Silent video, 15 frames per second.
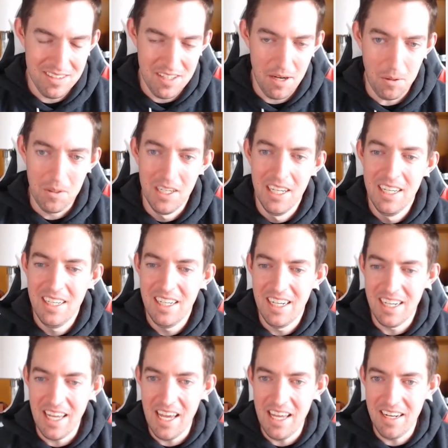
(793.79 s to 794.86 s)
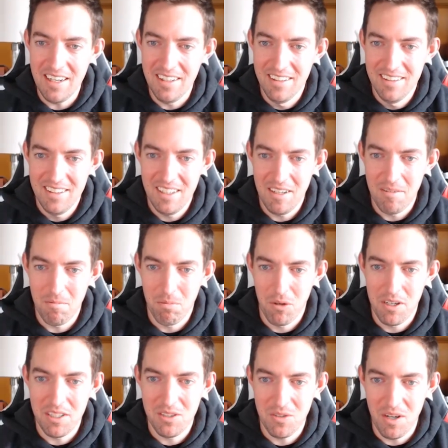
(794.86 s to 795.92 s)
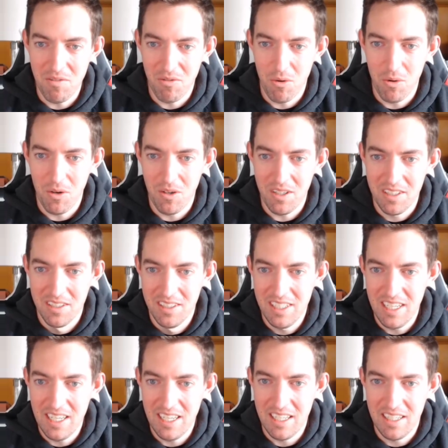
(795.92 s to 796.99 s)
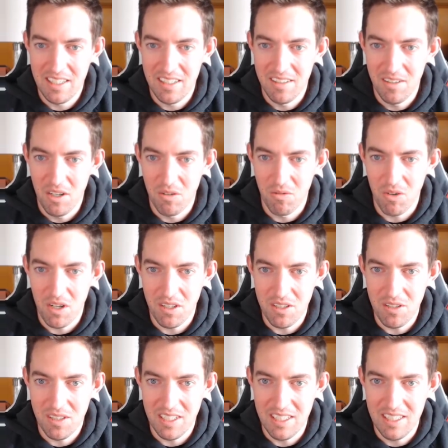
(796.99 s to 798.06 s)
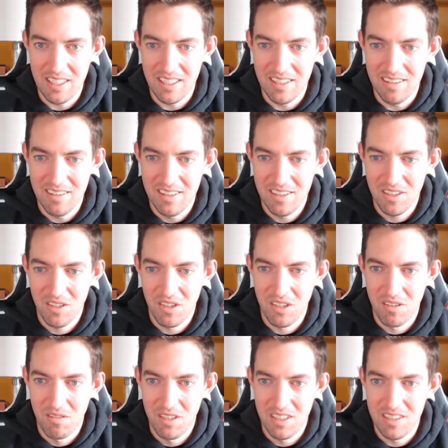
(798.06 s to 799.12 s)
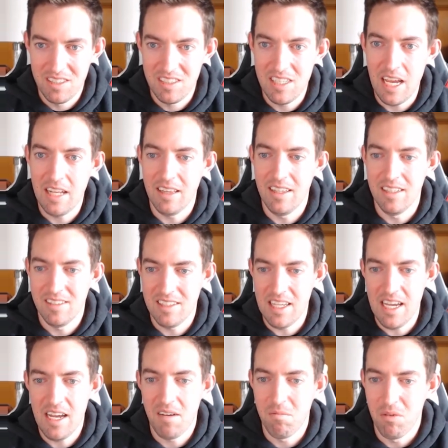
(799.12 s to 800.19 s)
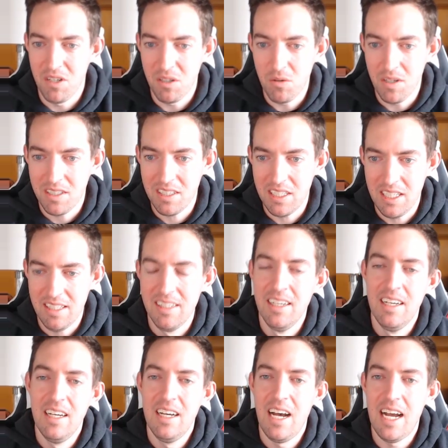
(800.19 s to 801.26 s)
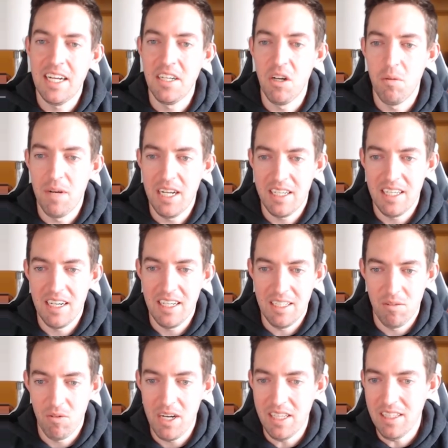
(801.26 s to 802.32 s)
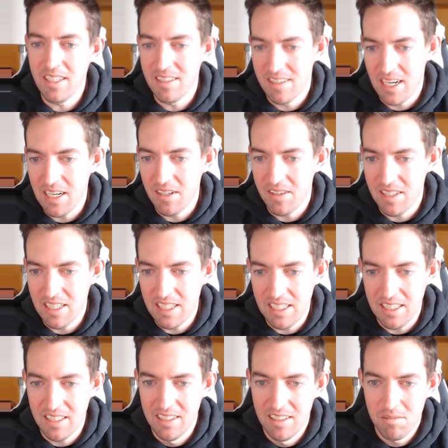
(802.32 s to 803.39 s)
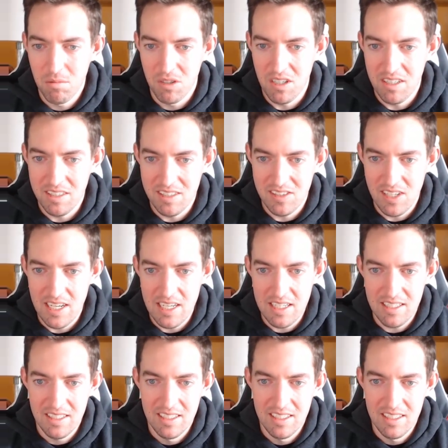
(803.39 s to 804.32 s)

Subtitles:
So again, pretty straightforward, and overall you can set this layout pretty quickly. I can go back in, I can write the entire thing, put it on the site.